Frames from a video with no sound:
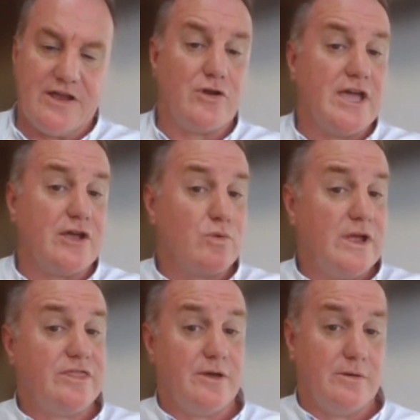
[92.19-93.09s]
And I had
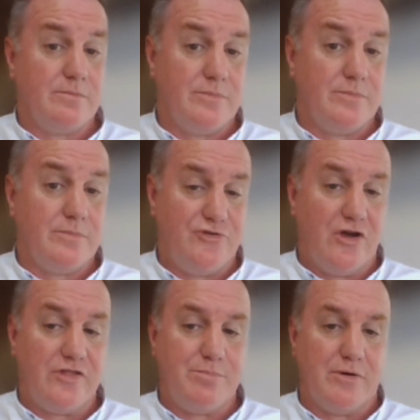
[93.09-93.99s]
read the Bob
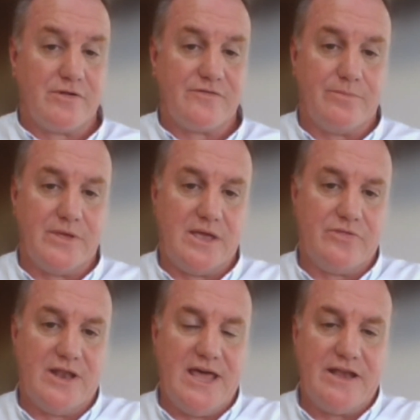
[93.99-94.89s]
Jones books from the
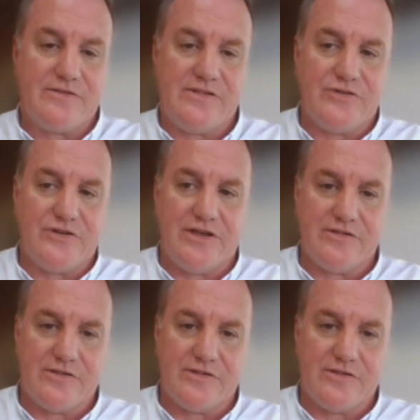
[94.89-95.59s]
late 70s.